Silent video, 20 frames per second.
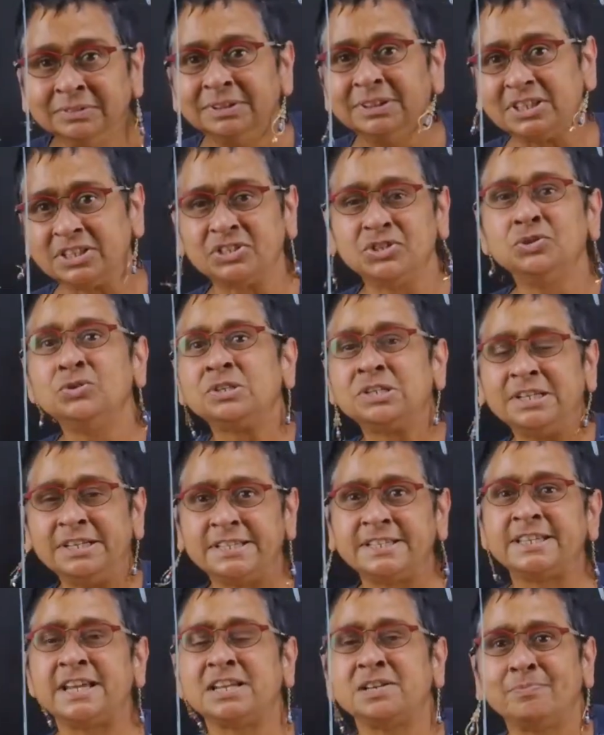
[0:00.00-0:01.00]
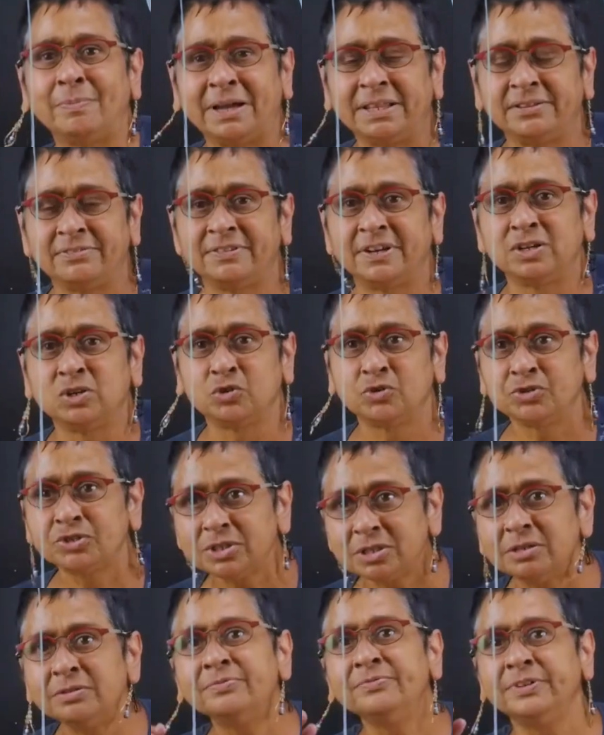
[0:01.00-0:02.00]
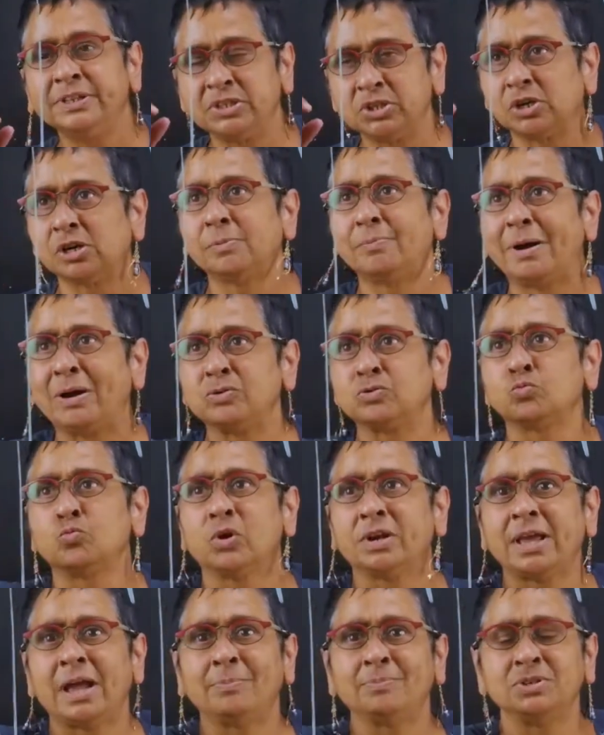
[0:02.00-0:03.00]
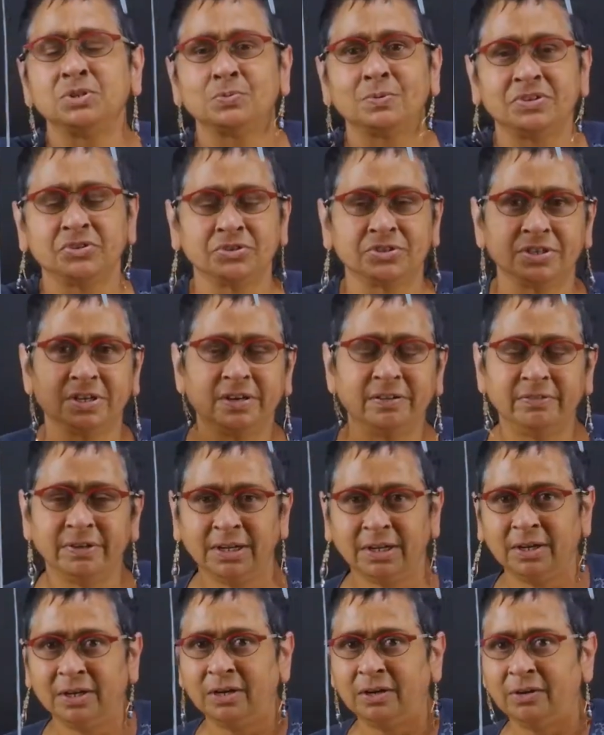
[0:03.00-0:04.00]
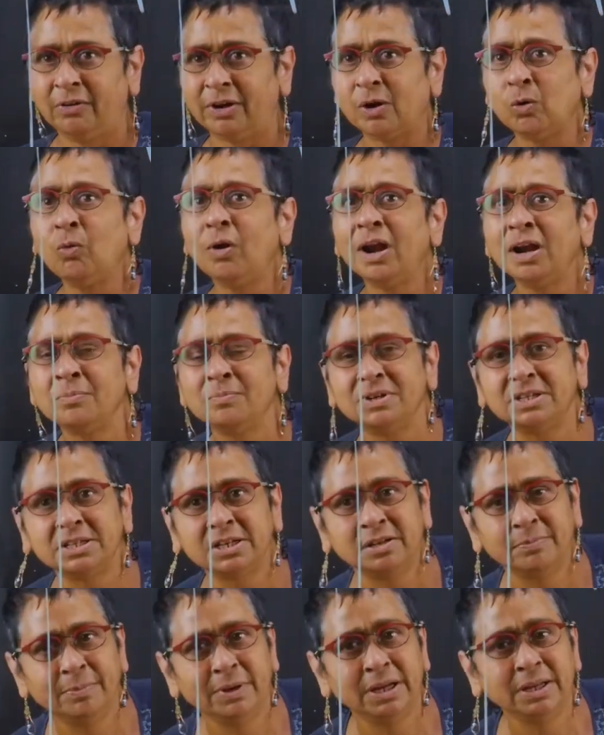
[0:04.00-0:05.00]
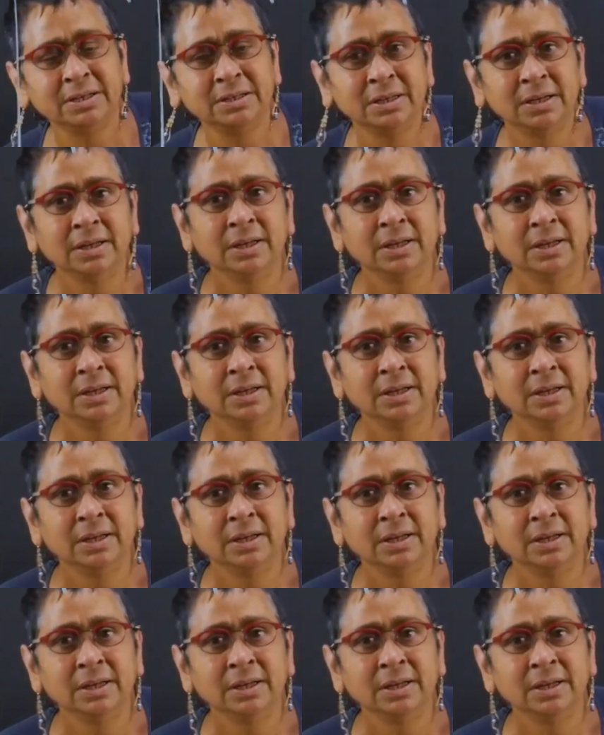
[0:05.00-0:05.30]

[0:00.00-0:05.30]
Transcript: it's usually set by the Federal Reserve. We'll talk about what happens with the reserve requirement in a bit.